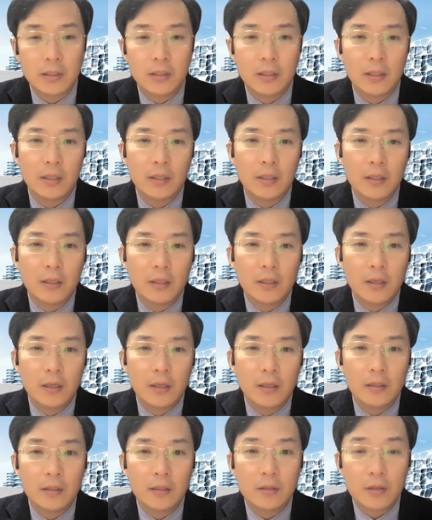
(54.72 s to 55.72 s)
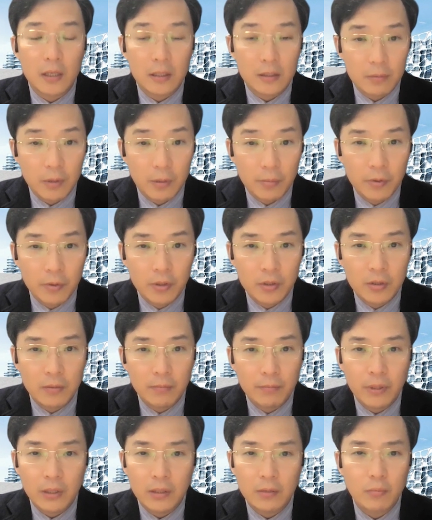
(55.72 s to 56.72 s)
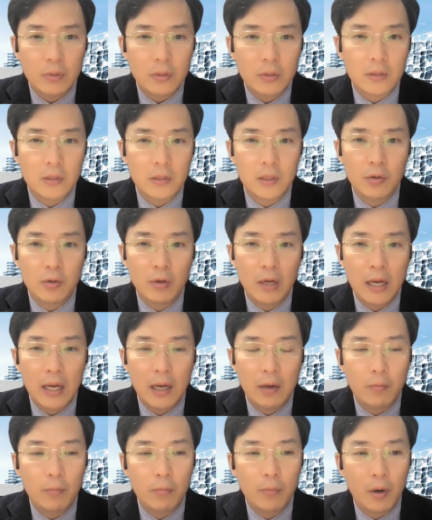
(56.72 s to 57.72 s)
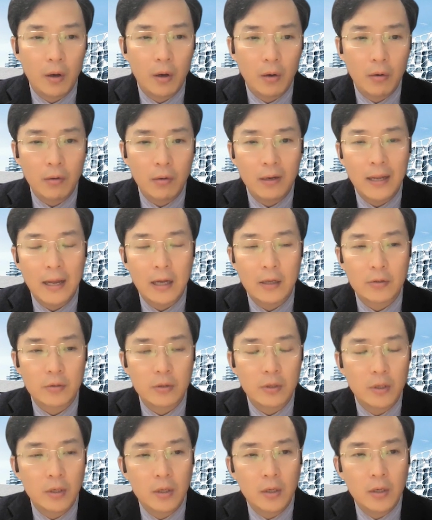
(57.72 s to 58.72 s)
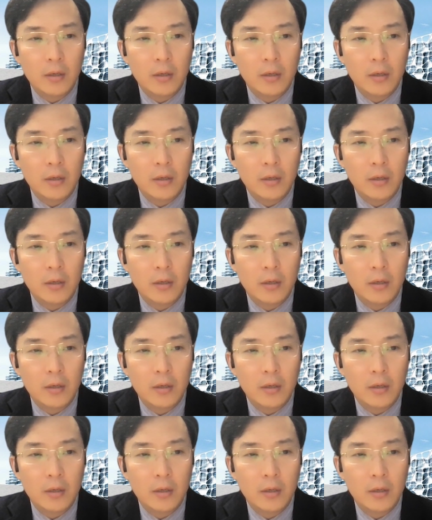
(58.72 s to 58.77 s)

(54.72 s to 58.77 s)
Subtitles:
in Chinese population. But we still have more large